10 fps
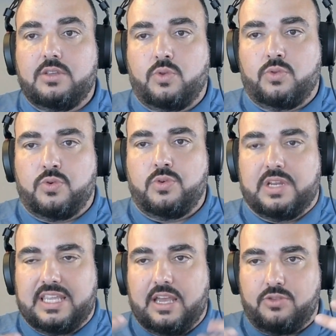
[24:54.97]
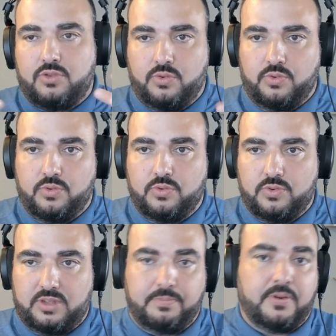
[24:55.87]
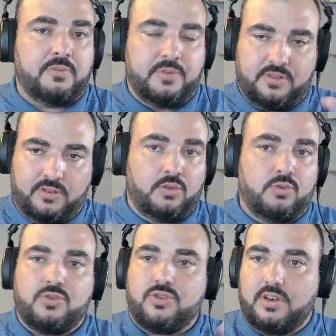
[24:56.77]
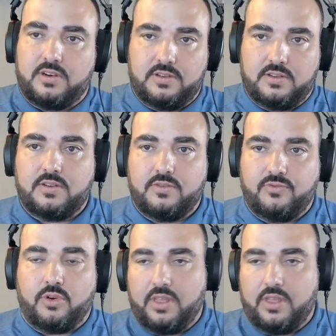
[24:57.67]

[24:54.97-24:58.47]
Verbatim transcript: to truly get to the purpose, the solution. Yeah. For